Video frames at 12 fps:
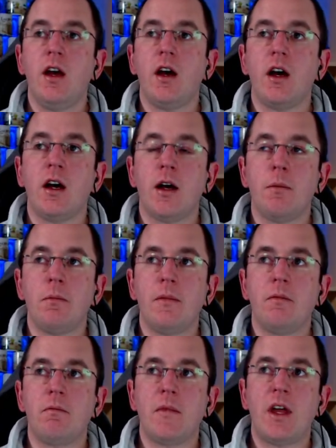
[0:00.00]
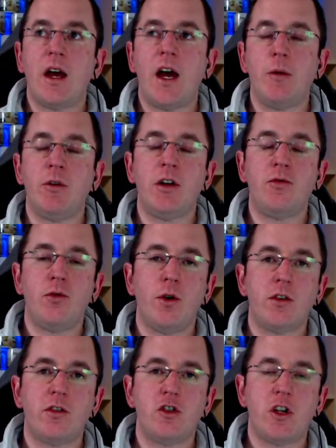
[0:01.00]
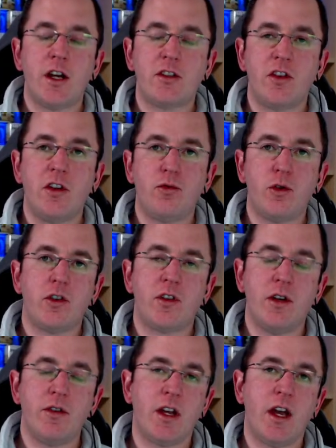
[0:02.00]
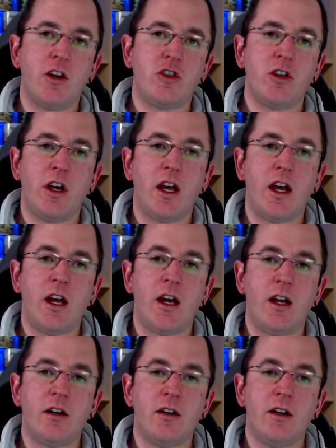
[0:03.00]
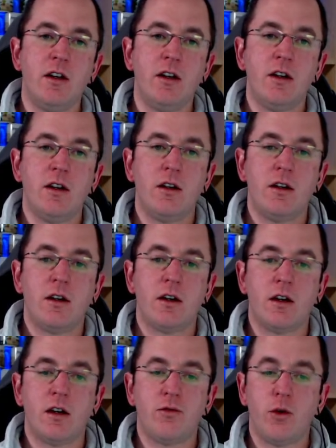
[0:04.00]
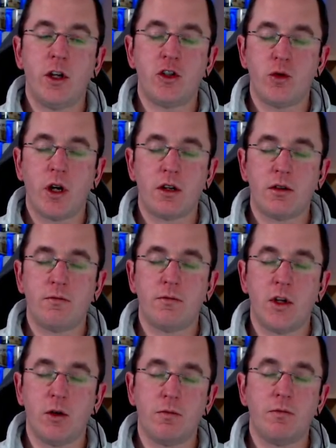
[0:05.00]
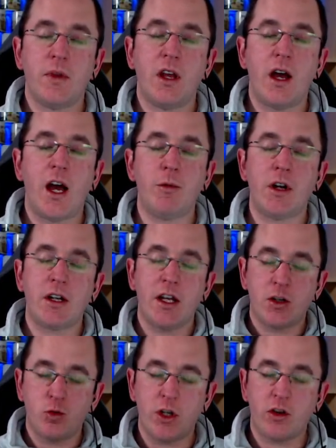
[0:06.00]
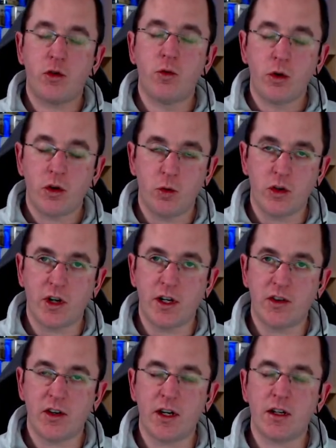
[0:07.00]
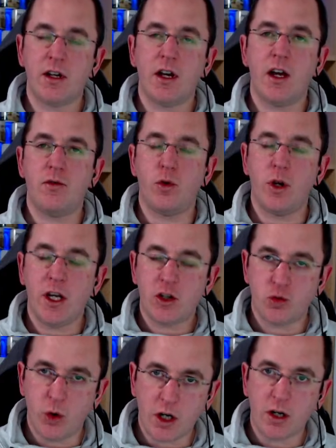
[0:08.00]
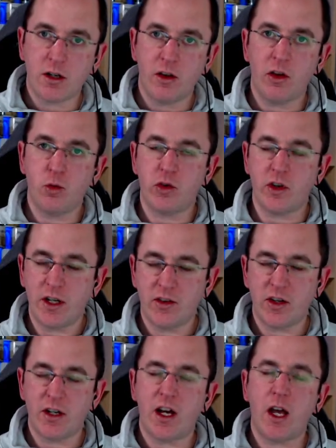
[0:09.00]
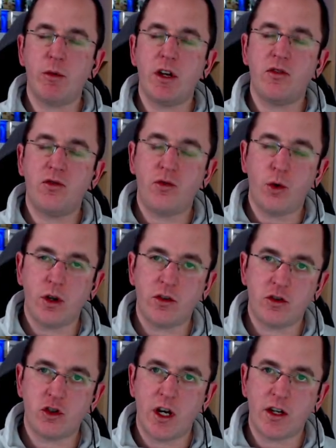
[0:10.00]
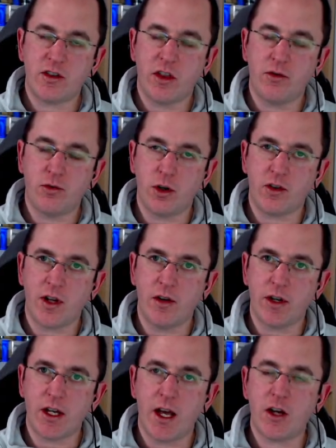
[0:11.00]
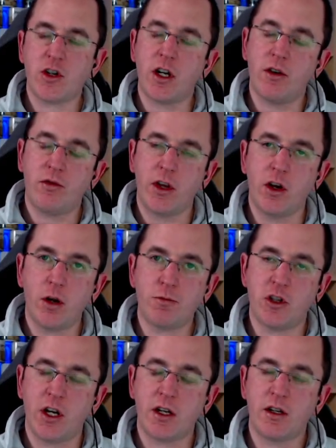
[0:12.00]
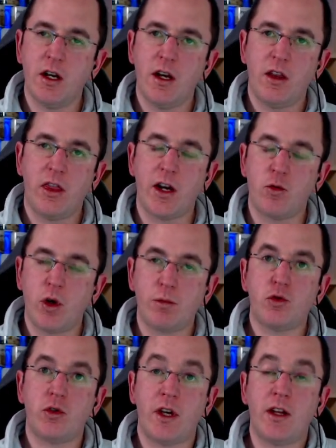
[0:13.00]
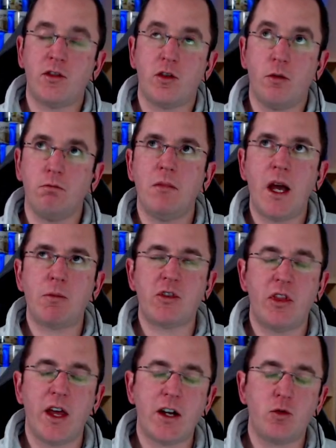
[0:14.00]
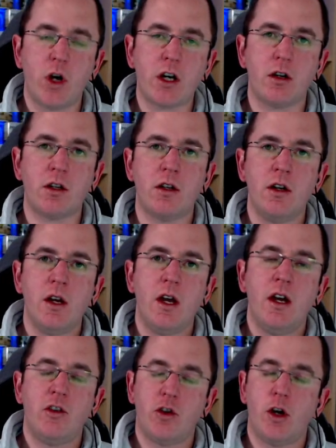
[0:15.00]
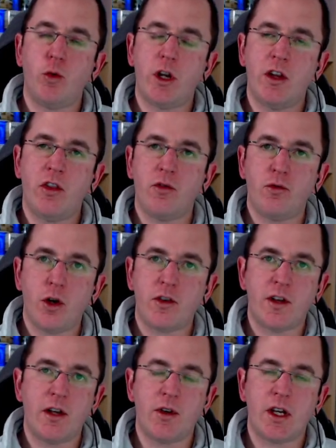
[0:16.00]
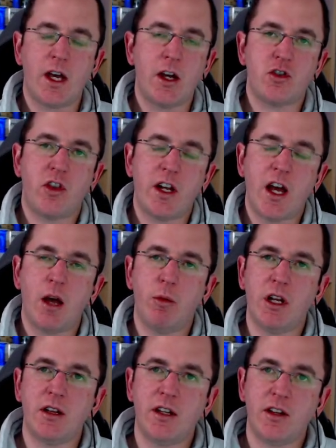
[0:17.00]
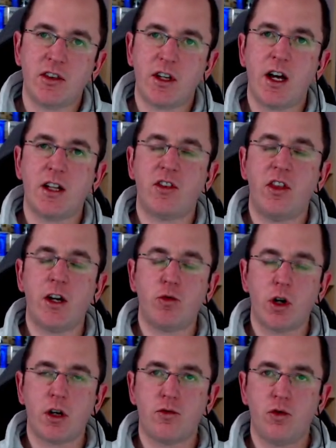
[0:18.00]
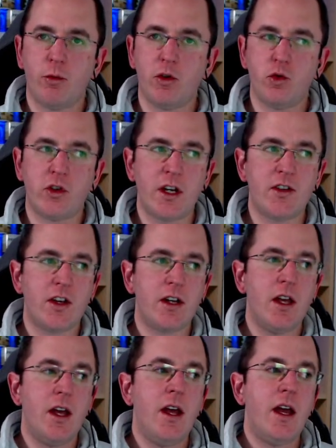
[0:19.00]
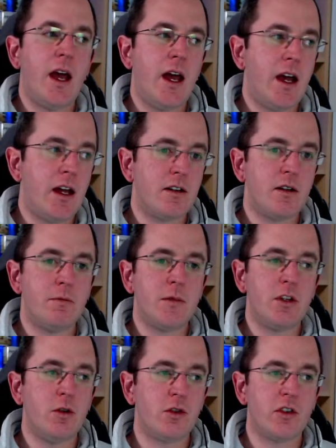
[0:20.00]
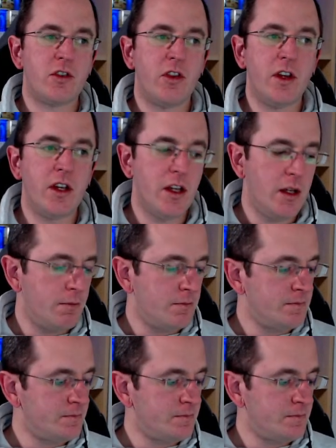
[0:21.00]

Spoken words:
Hibernate first checks the first level cache, and for each Hibernate iterates through the result set, and for each record in the result set, Hibernate first checks the first level cache, and if the object that represents or maps that record is already in the first level cache, then Hibernate discards that record from the result set and uses the